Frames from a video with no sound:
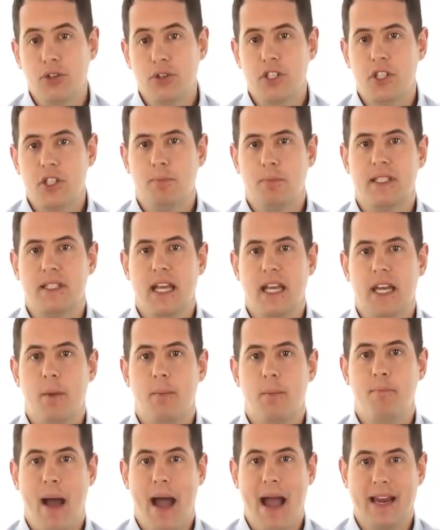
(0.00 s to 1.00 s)
In order to
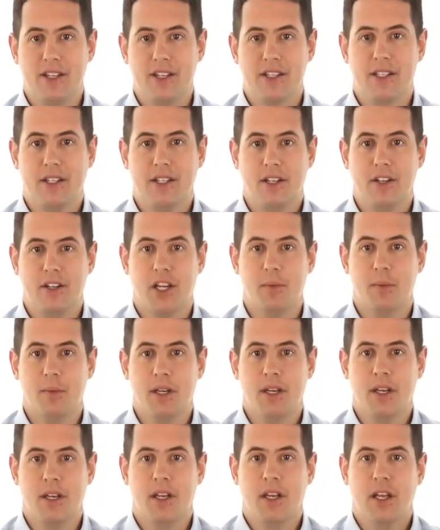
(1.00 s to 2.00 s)
present a balanced
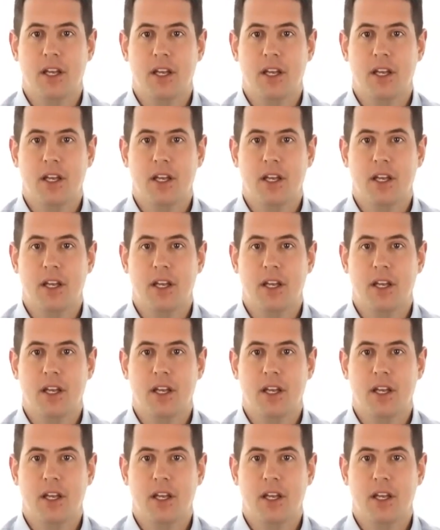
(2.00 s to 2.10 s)
argument,